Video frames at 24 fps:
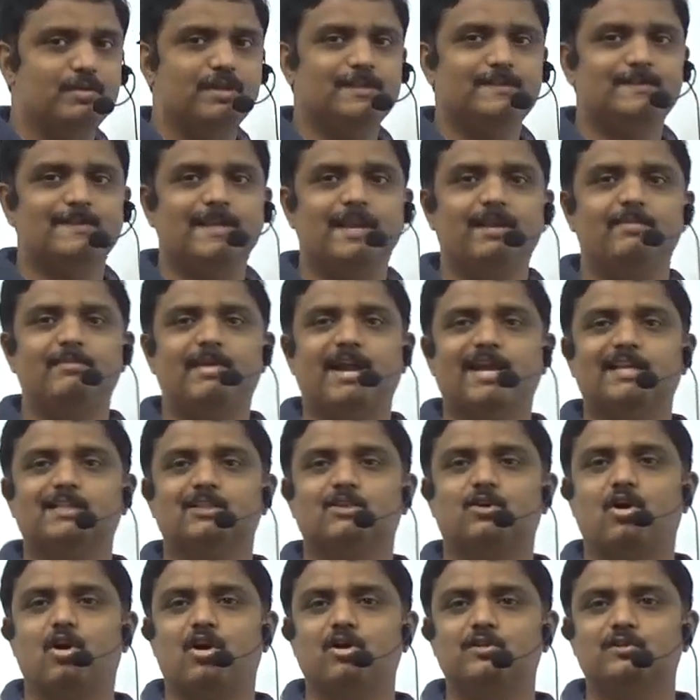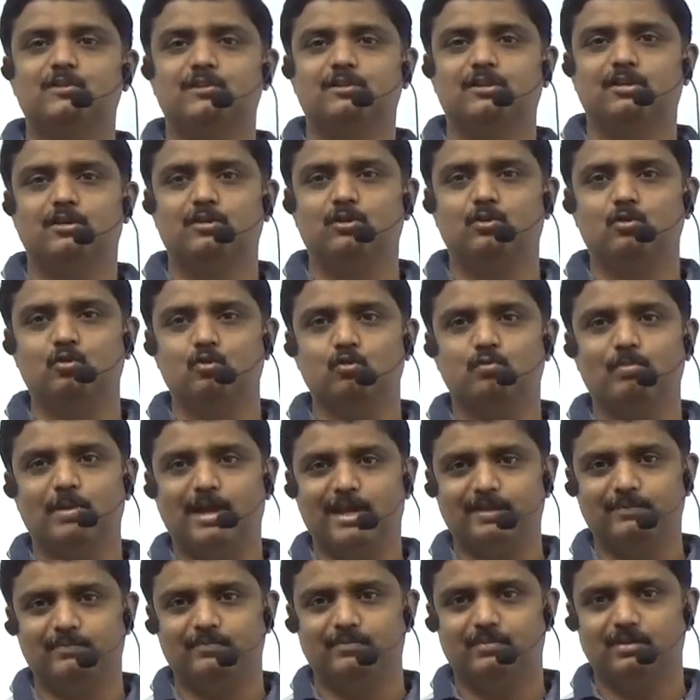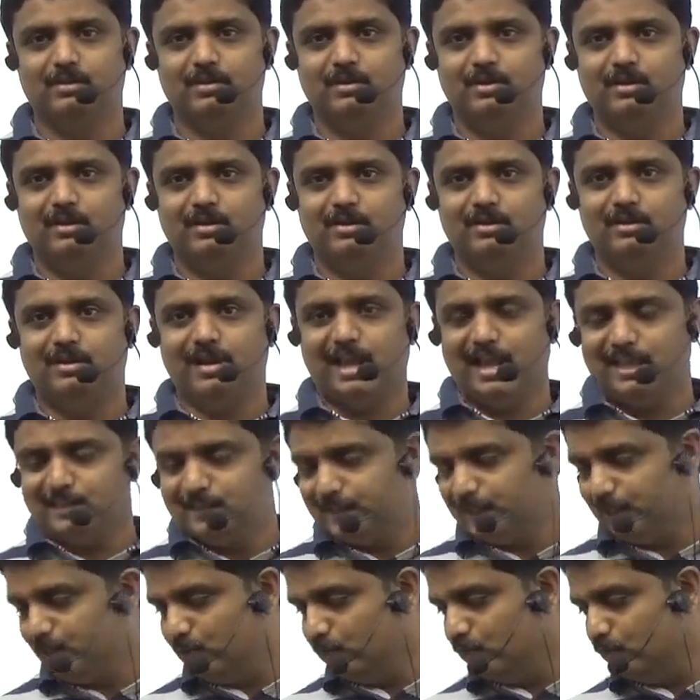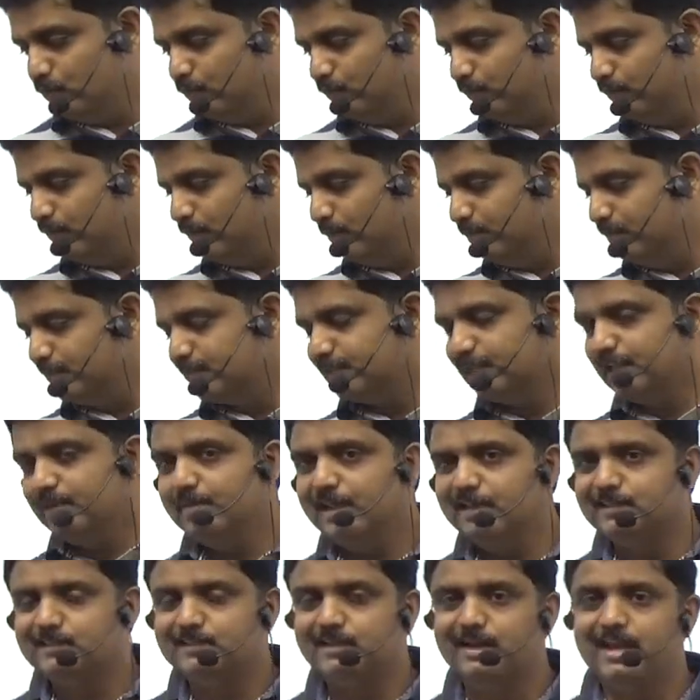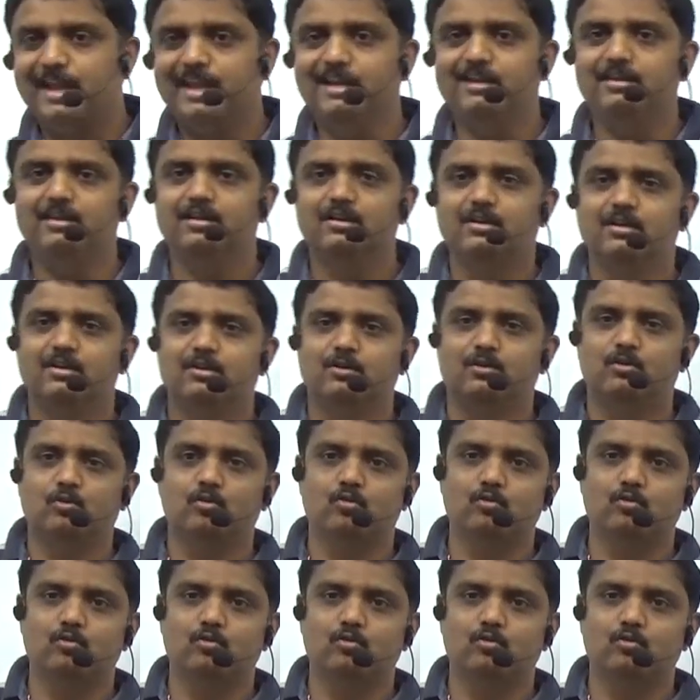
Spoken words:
same as cos 2 pi. Tan 0 will be same as tan 2